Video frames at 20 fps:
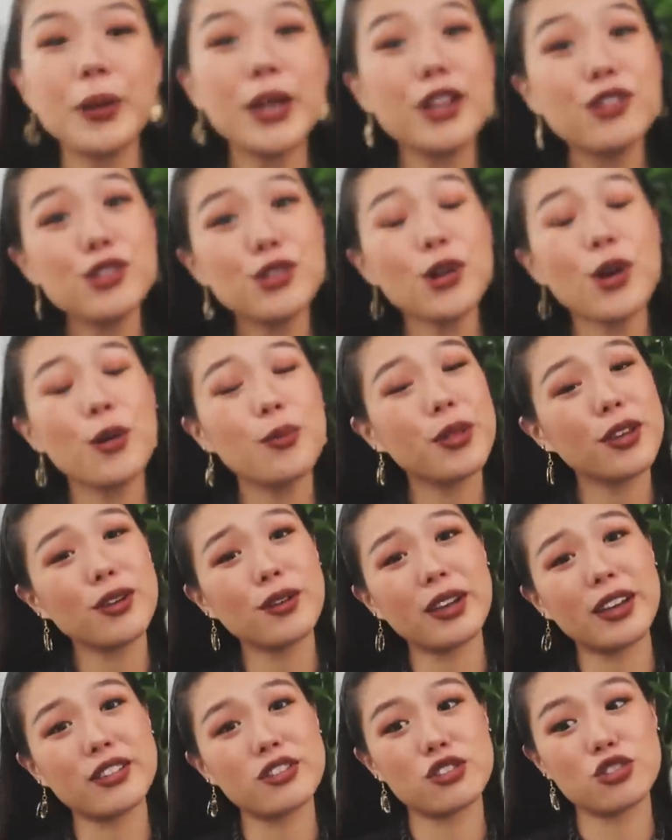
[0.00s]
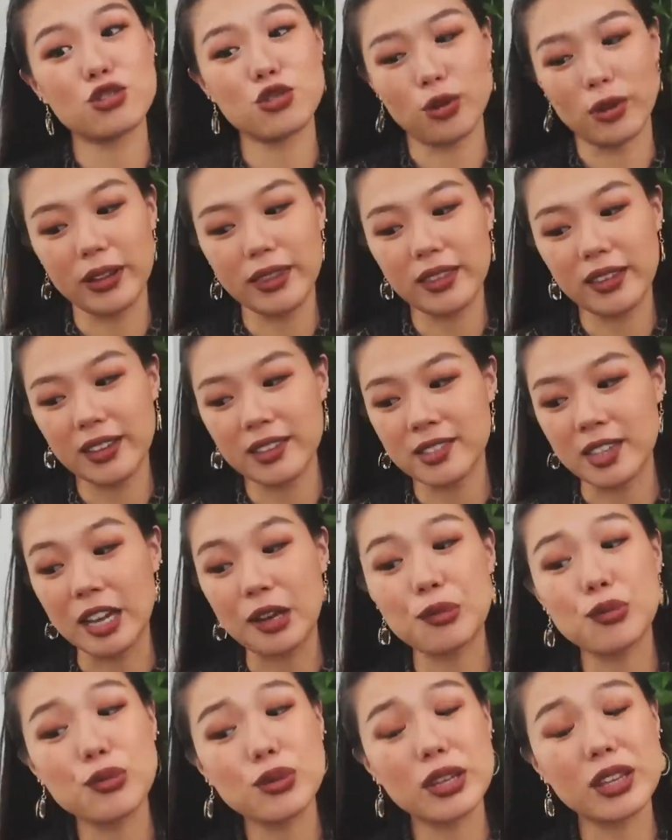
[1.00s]
But I do hope that you guys enjoyed this. I
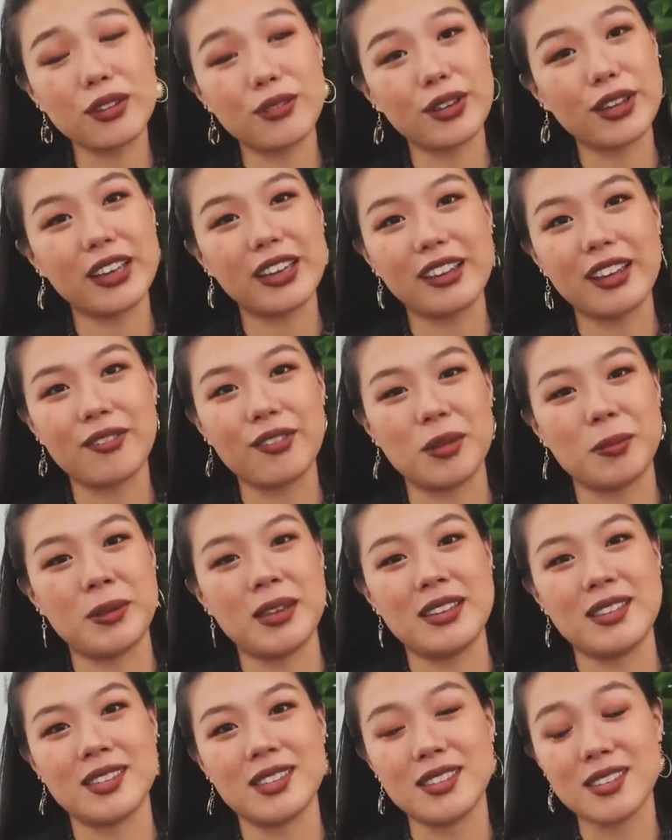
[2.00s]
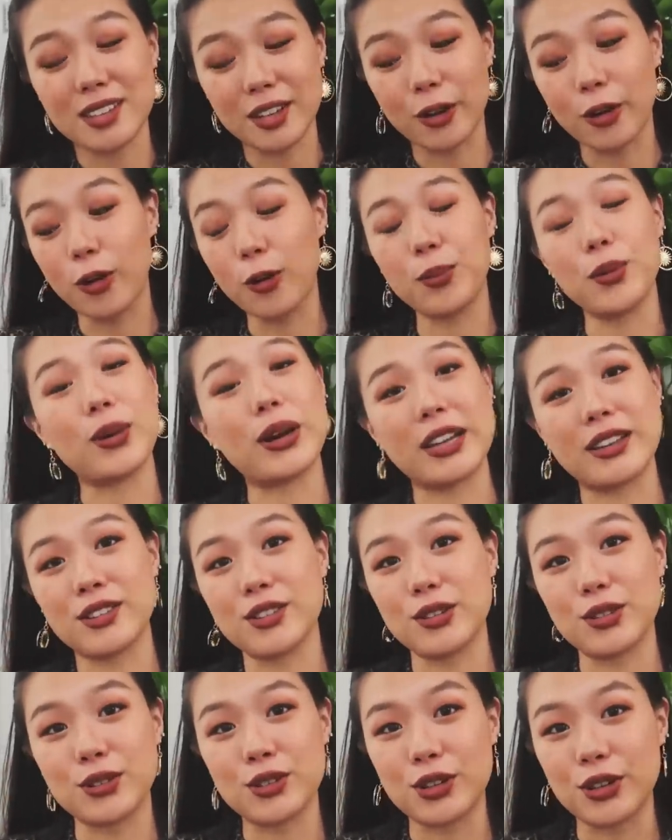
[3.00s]
really, really love the pieces and I hope you guys
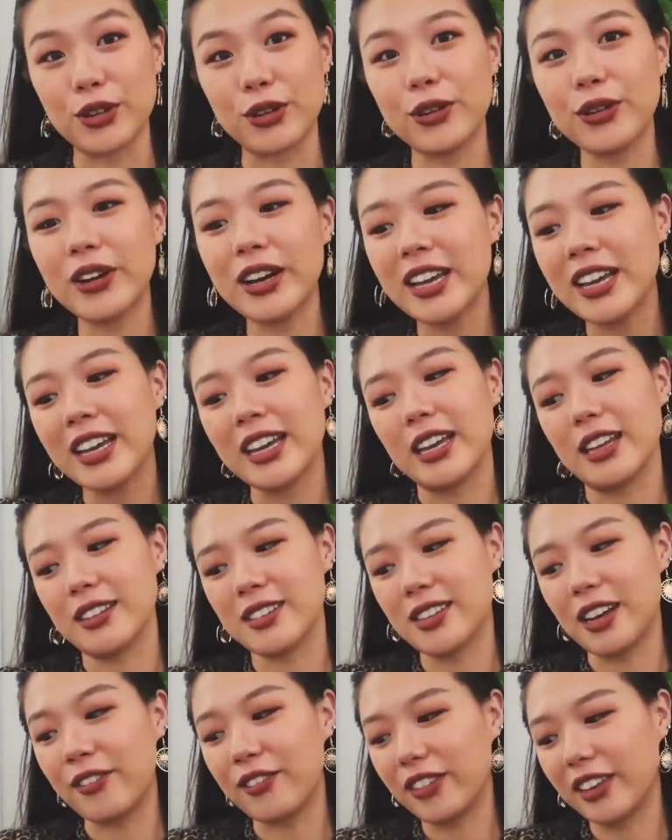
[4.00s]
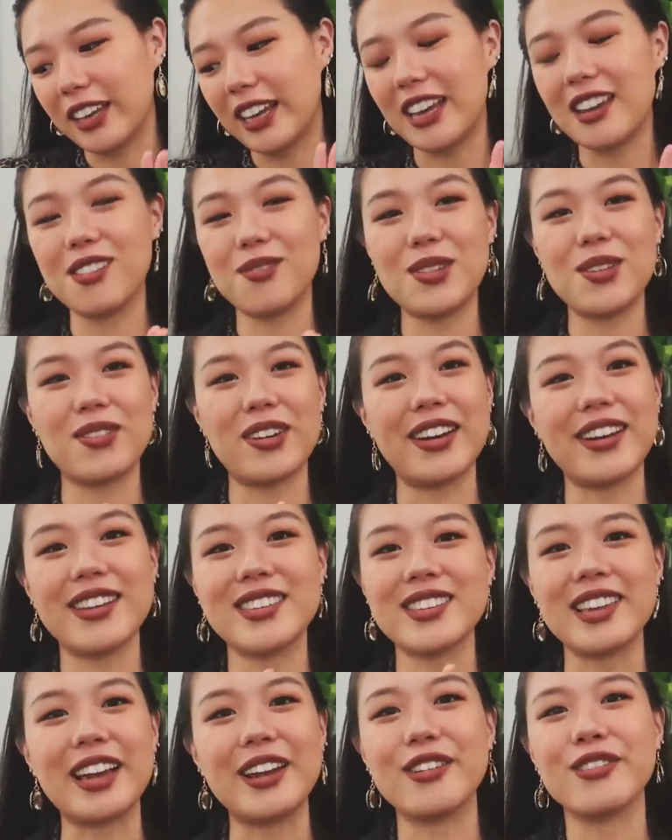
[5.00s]
do too. It's definitely getting me very
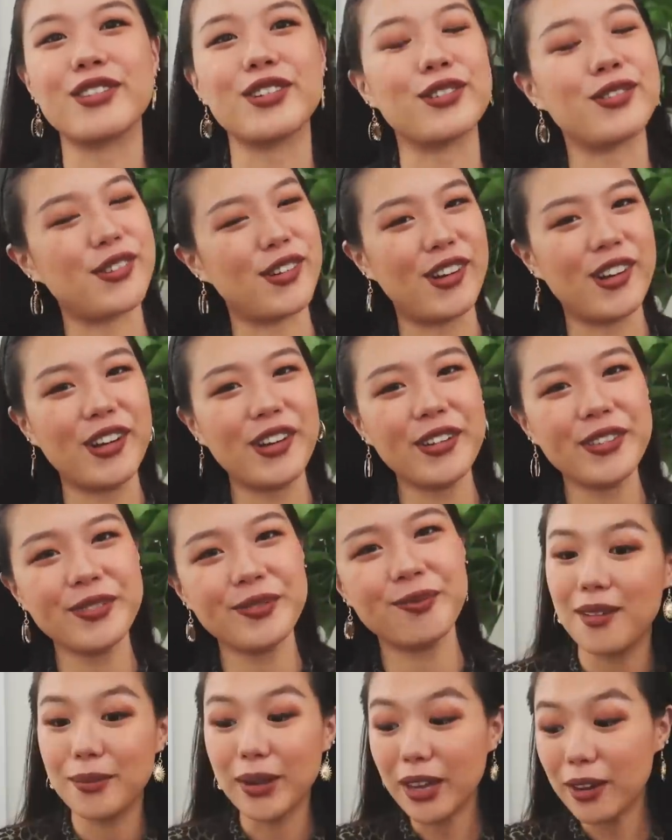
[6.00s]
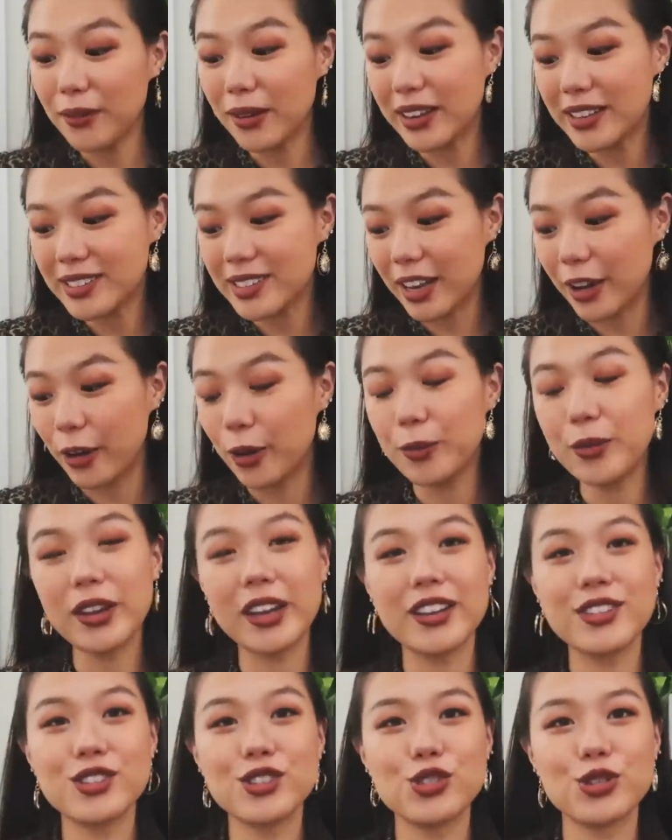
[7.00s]
excited for fall. But anyways, I hope you
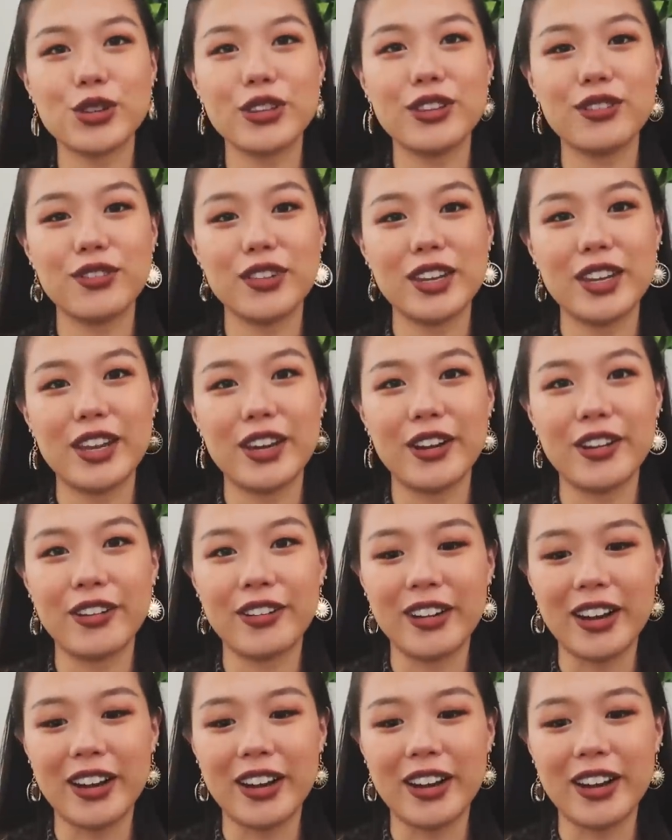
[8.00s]
guys enjoyed the video.